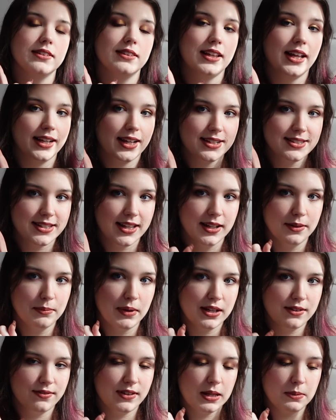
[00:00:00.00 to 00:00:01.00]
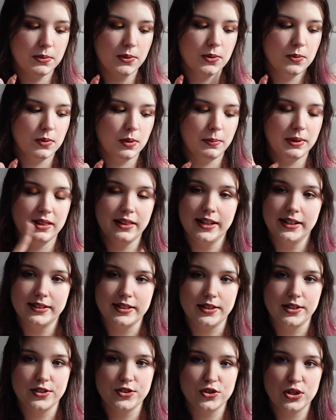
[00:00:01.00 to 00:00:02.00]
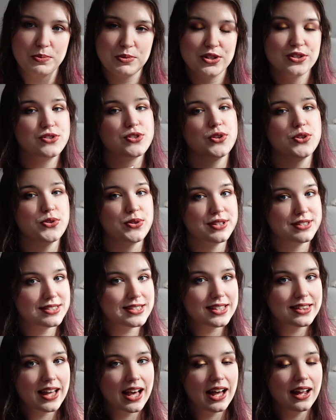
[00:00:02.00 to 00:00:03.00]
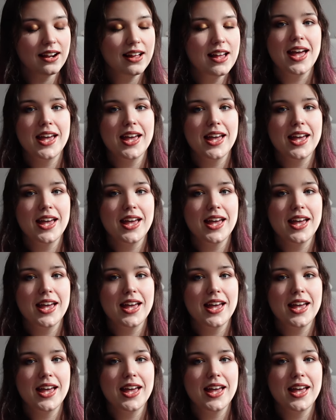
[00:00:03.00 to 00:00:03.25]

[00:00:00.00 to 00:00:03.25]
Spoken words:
like I said, my Fable will be linked in the description so you can see that,